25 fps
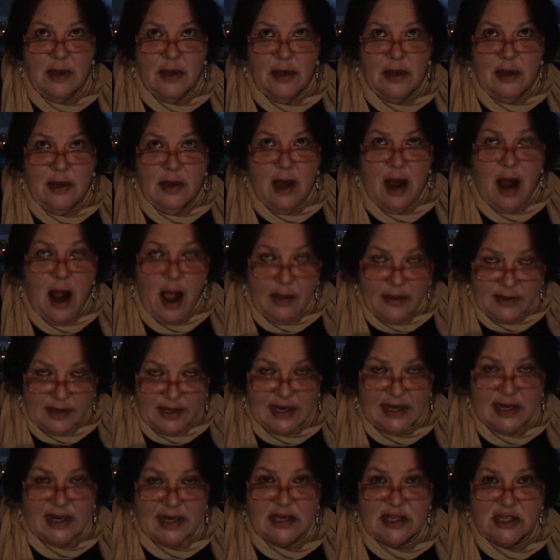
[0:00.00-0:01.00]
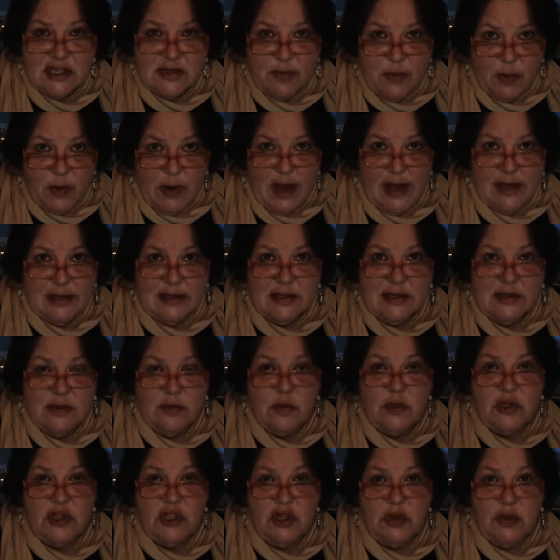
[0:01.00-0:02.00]
Holiday Inn Express were
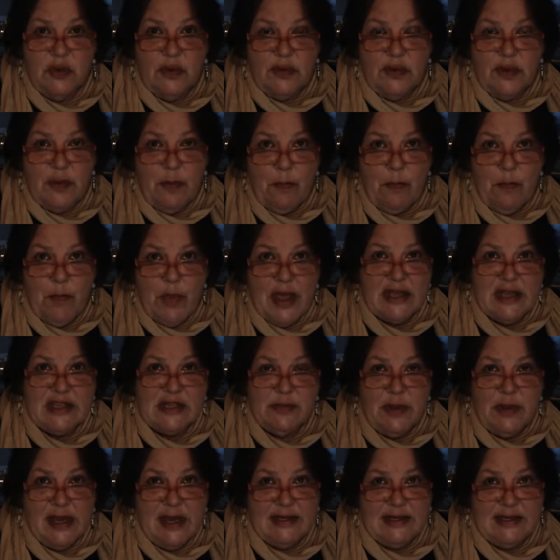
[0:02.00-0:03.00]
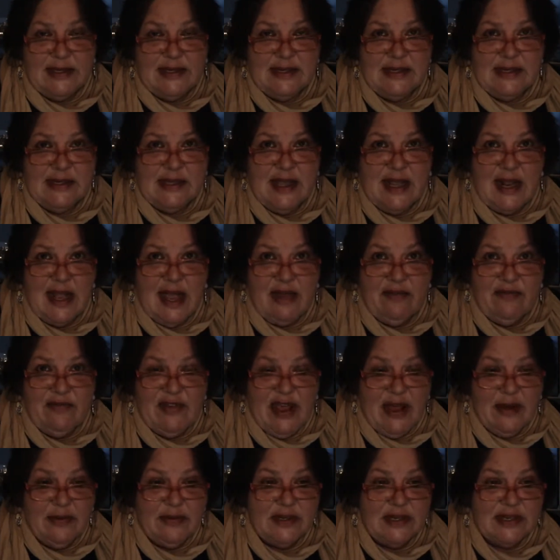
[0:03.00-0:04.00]
two of the best places that I
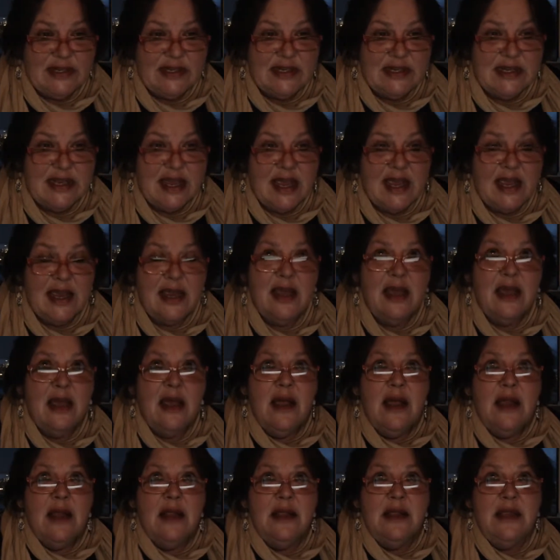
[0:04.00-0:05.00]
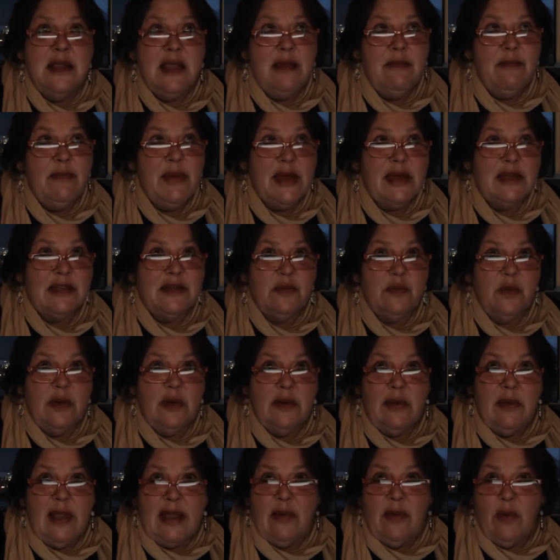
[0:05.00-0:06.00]
found to stay. The best one,
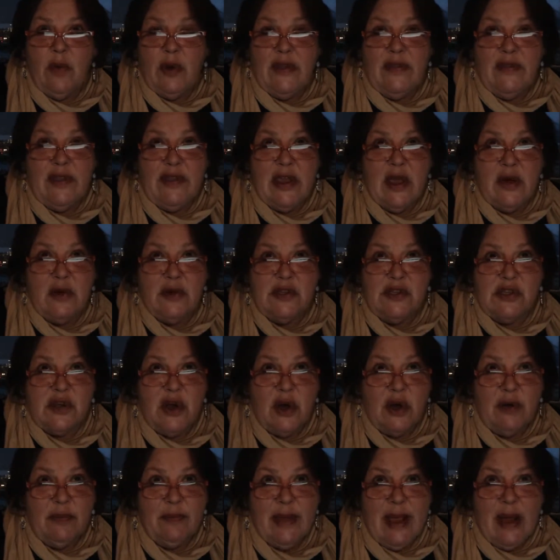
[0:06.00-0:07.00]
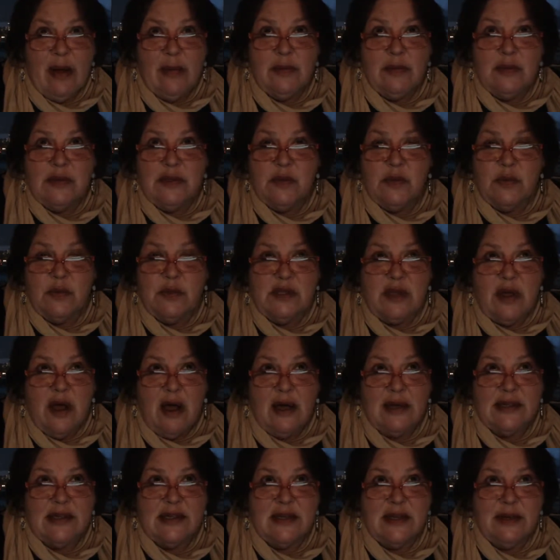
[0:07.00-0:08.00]
like one in the Ozark Mountains, was
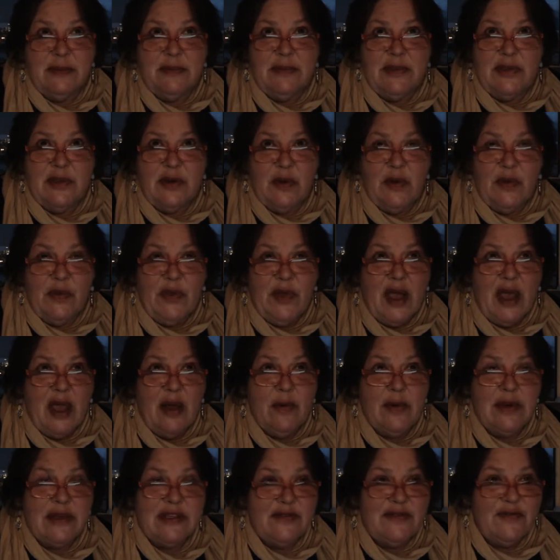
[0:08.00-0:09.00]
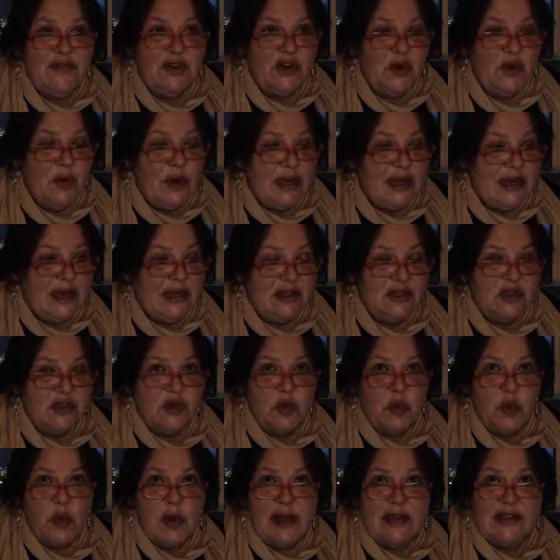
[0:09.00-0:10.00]
awesome. They're on the highways if you're going east or
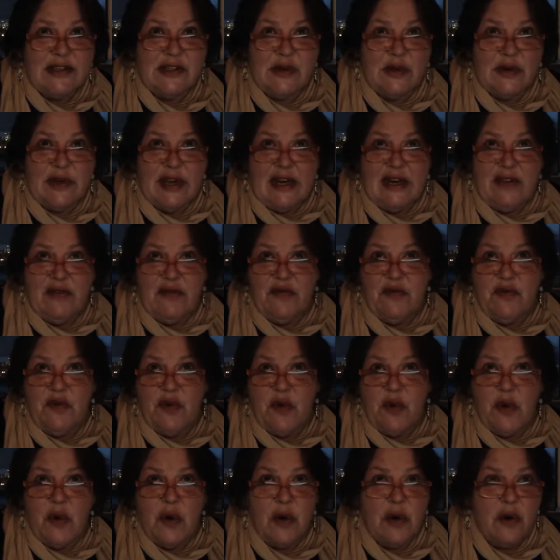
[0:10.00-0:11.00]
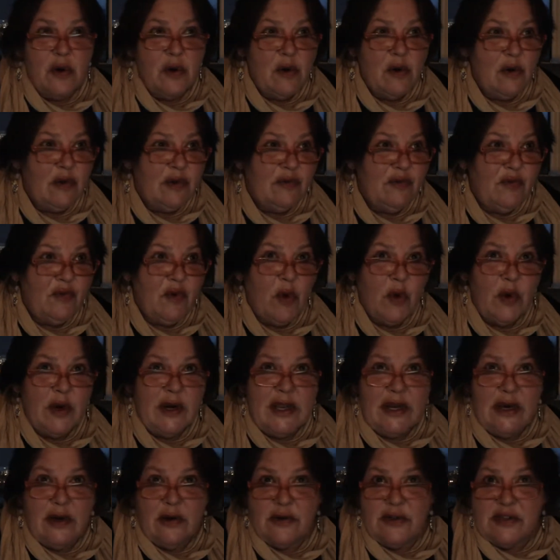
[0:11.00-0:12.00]
west on 84 or on
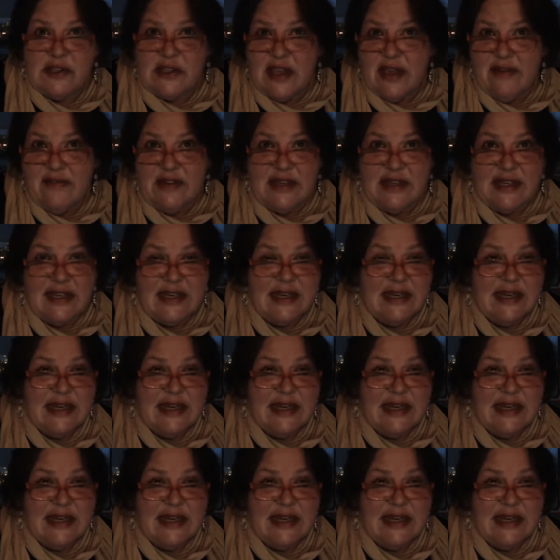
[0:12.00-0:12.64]
40 or 70.